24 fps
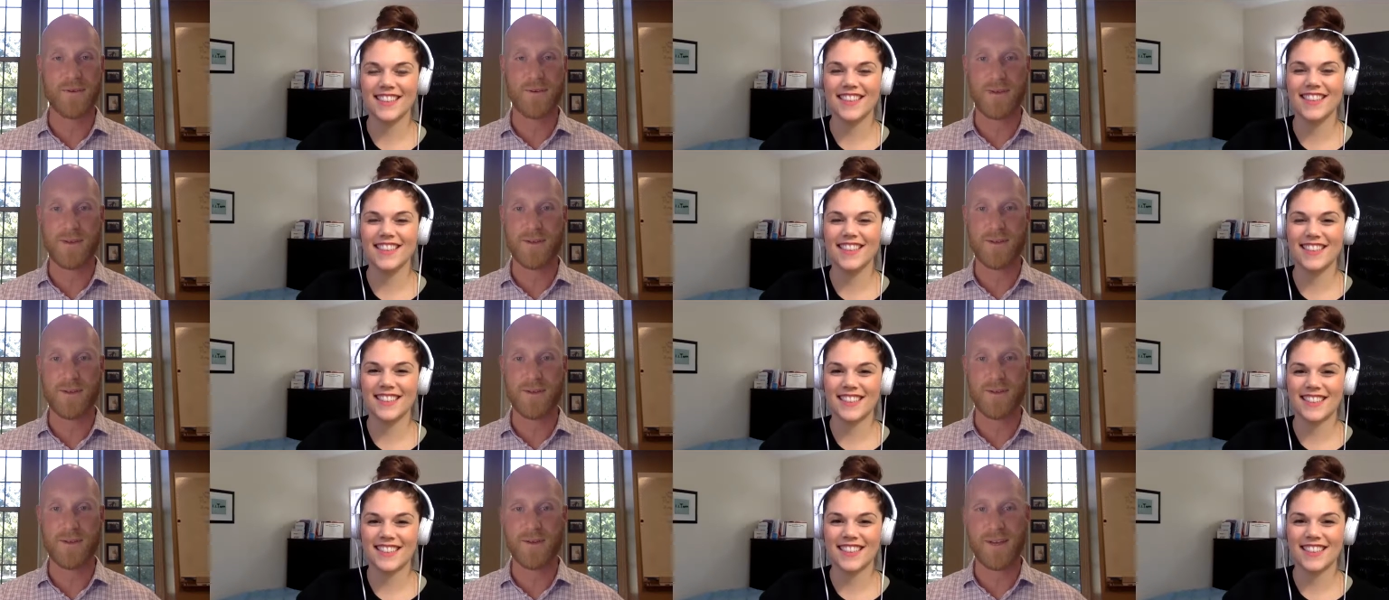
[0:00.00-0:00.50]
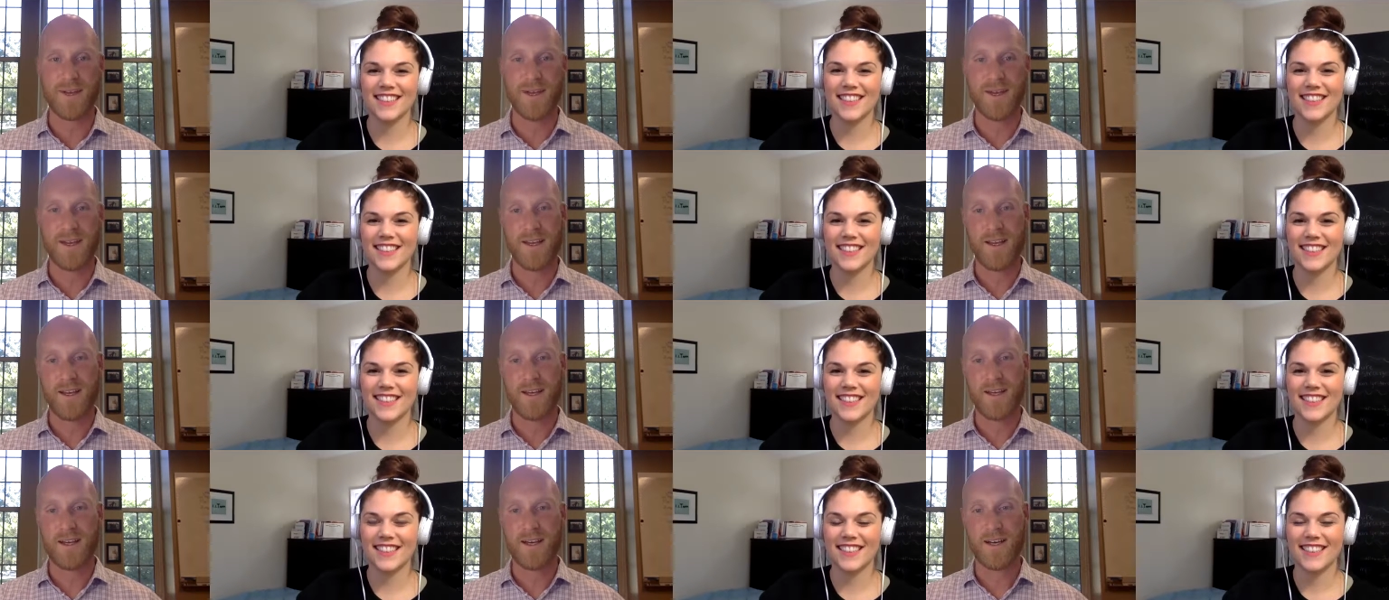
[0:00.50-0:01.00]
Speaker 1: and
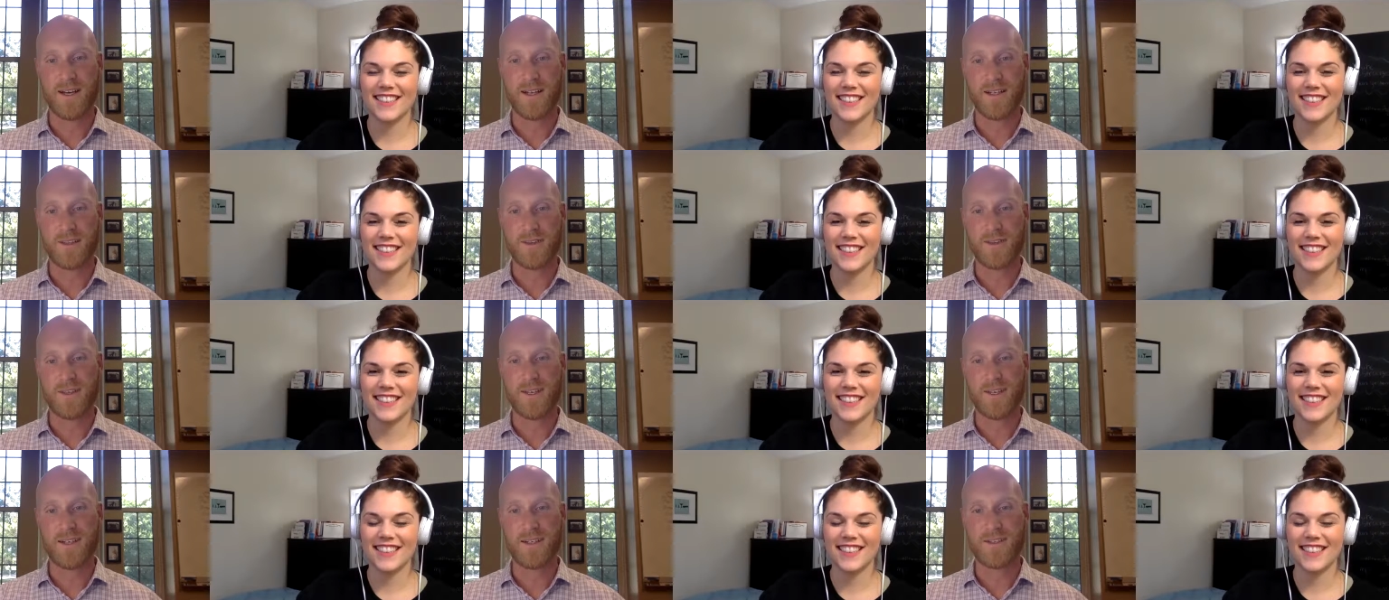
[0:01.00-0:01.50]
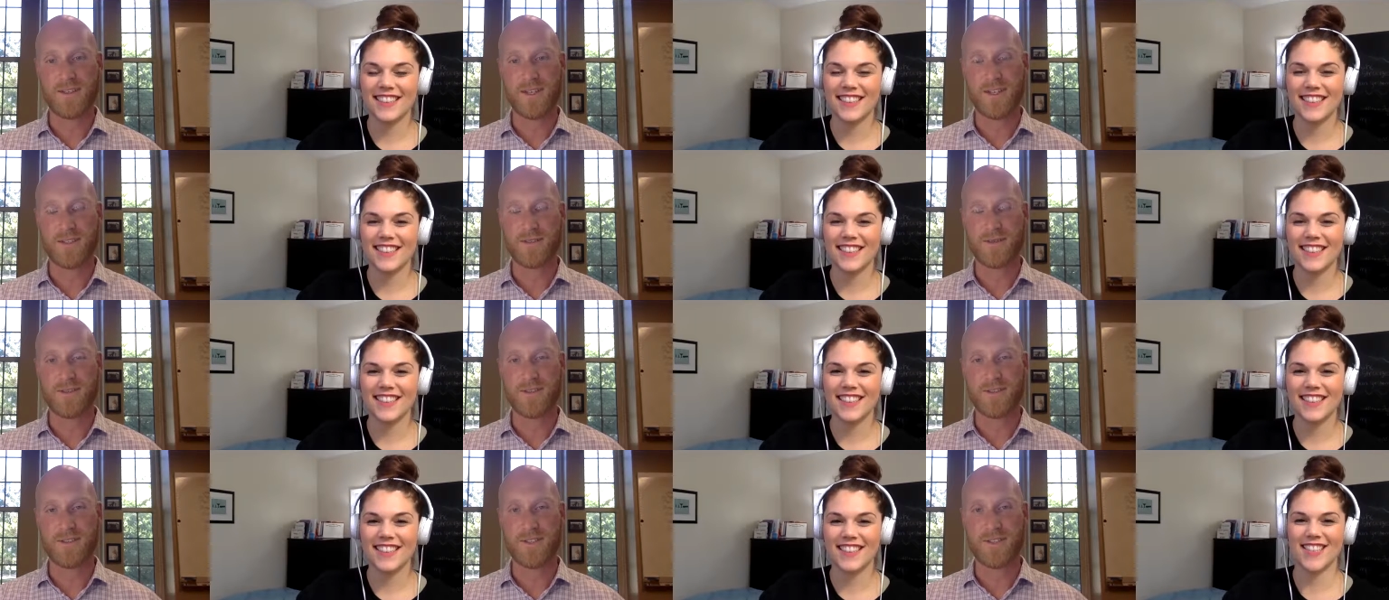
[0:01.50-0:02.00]
uh, you can get in touch
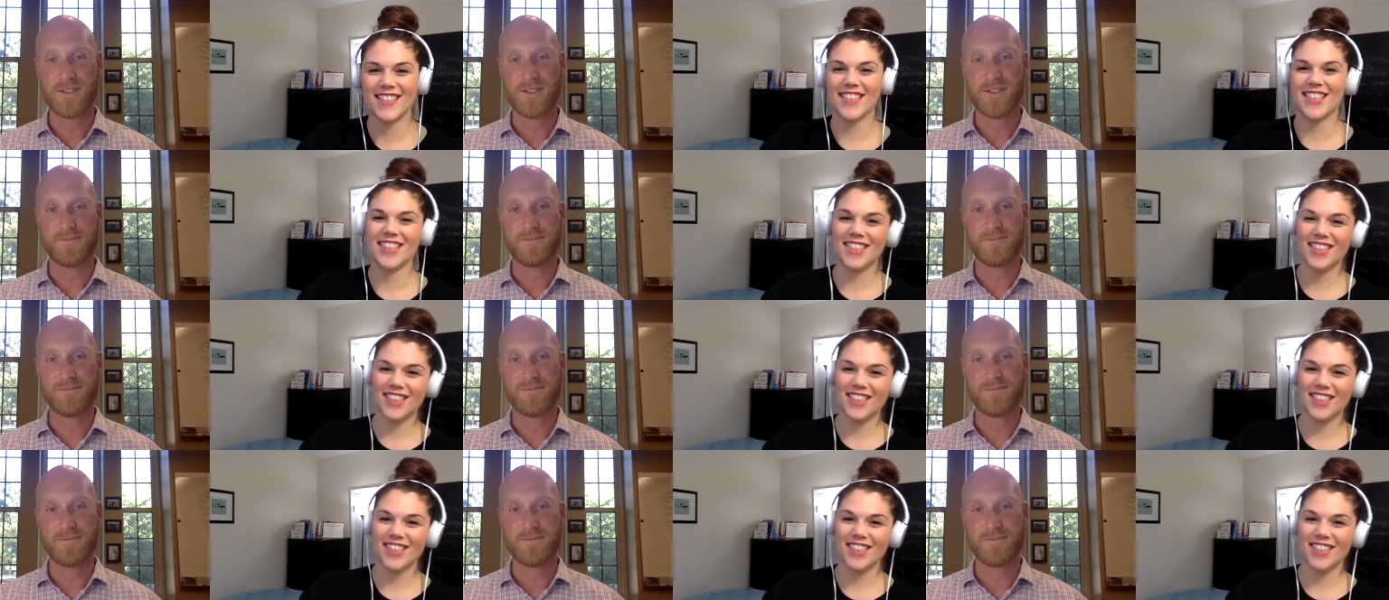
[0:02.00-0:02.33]
with us there